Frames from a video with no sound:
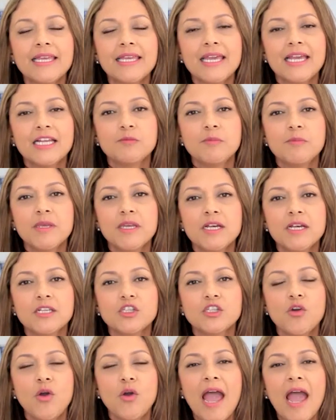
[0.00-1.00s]
it's
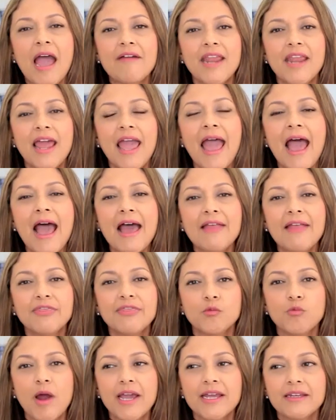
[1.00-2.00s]
because you haven't had
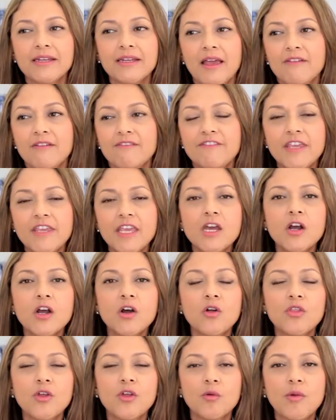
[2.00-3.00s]
the right
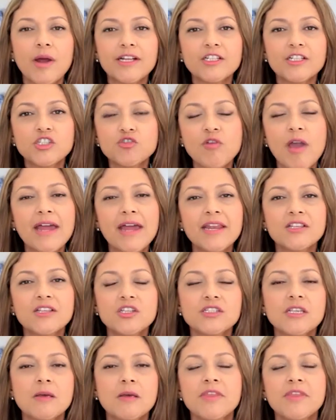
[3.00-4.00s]
vehicle, the right
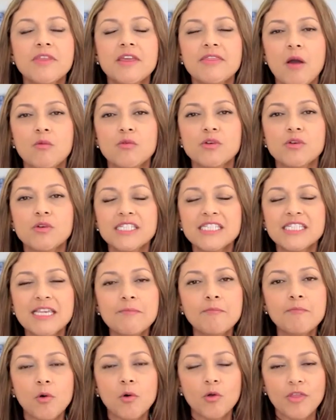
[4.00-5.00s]
strategy, something that was
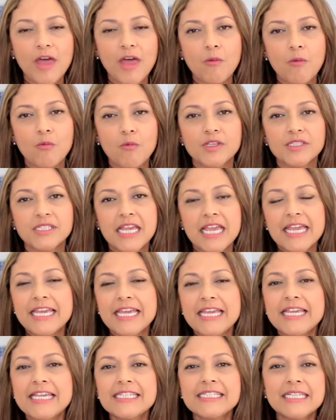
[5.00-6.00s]
simple, that was
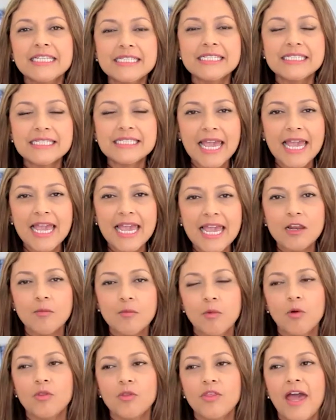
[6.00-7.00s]
easily
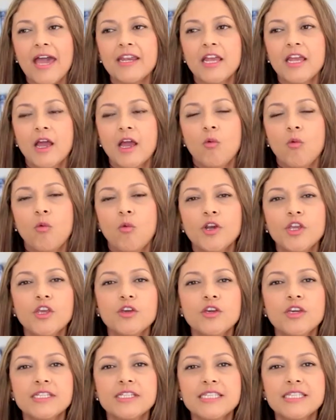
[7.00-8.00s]
scalable, that where
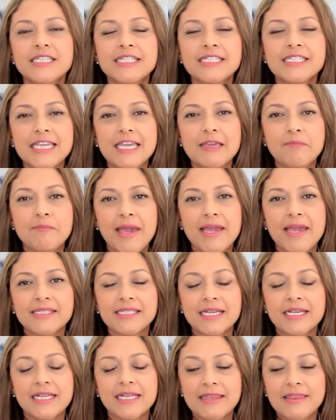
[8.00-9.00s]
you could see
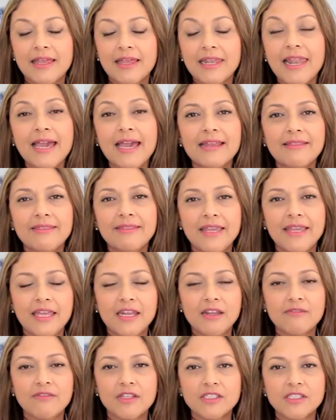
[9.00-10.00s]
basically the light at the
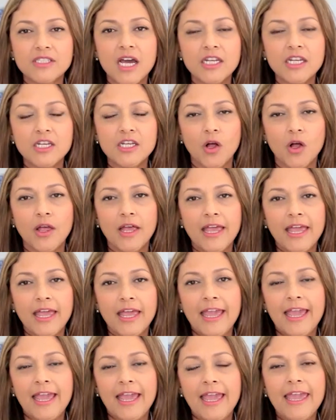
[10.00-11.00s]
end of the tunnel.
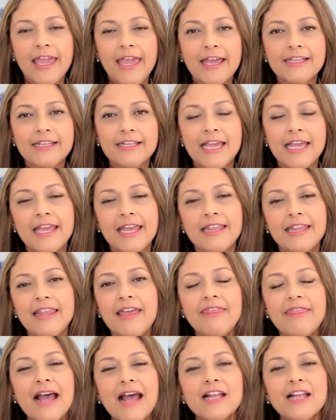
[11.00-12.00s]
And
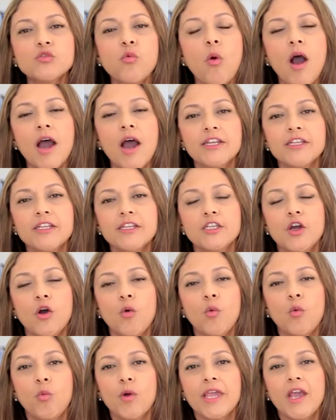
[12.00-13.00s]
that's what,
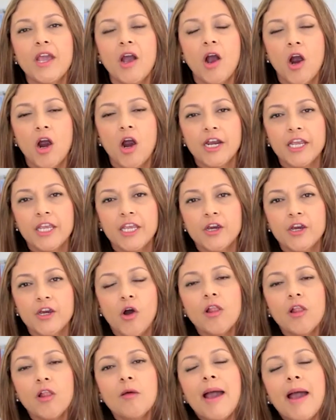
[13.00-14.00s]
we are here
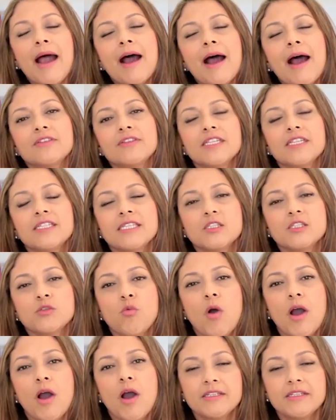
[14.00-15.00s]
all about. This is
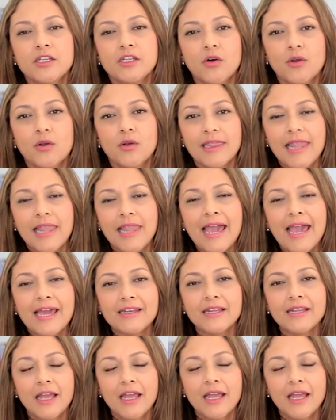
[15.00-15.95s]
what, Land